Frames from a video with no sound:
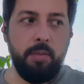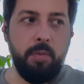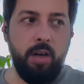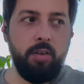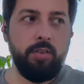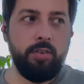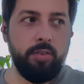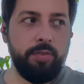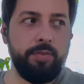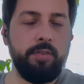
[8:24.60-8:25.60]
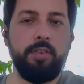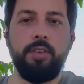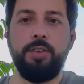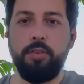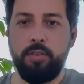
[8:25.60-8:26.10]
amount of
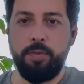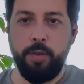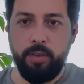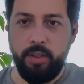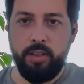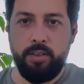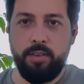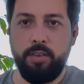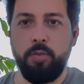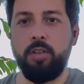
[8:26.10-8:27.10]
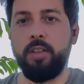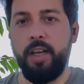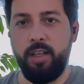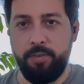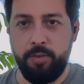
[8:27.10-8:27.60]
usefulness you will
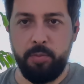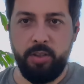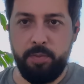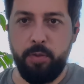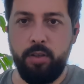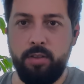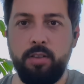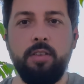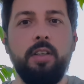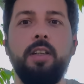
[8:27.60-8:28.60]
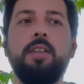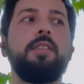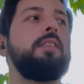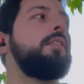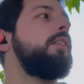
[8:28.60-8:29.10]
get from this person
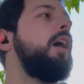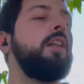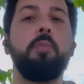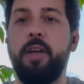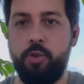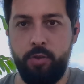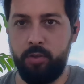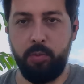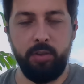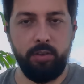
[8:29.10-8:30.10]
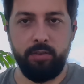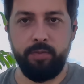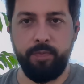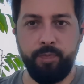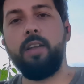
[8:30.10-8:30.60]
is unmeasurable,
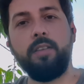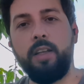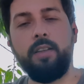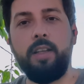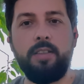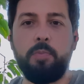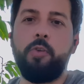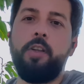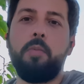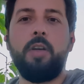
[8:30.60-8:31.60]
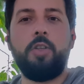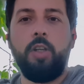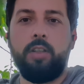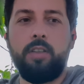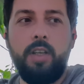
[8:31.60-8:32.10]
and that's pretty much
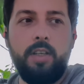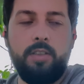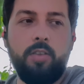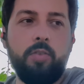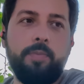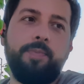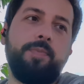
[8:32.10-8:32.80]
it. So